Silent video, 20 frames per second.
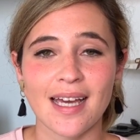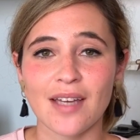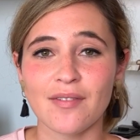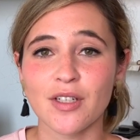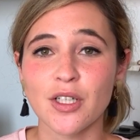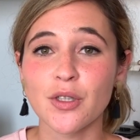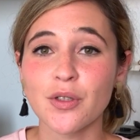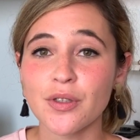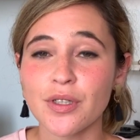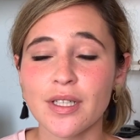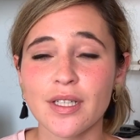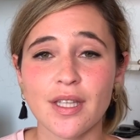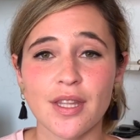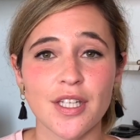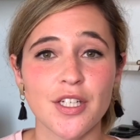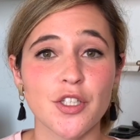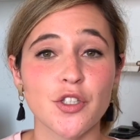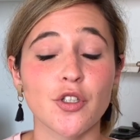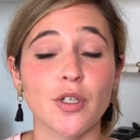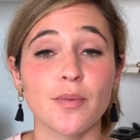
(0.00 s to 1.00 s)
I've included in the
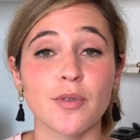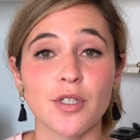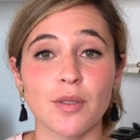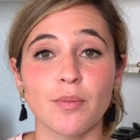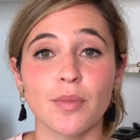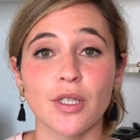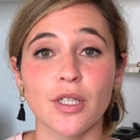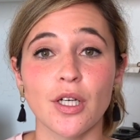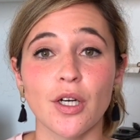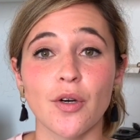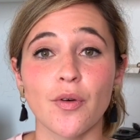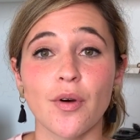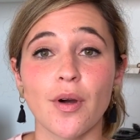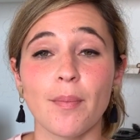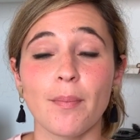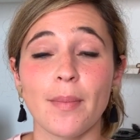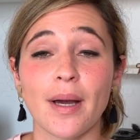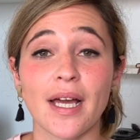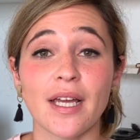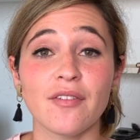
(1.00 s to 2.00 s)
description below
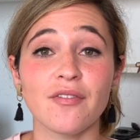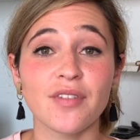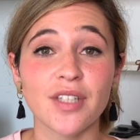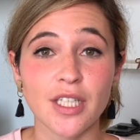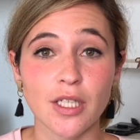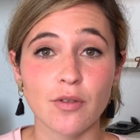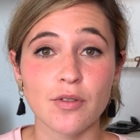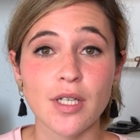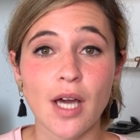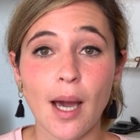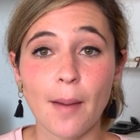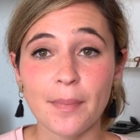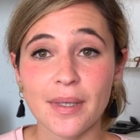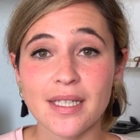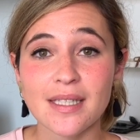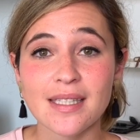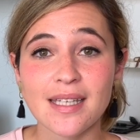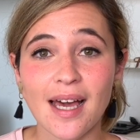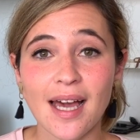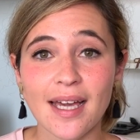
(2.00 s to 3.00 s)
my video
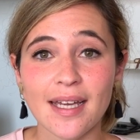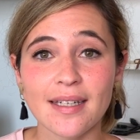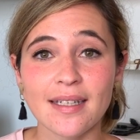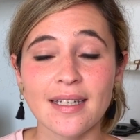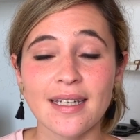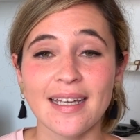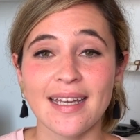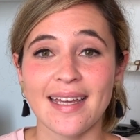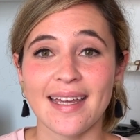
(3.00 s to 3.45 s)
topics guide,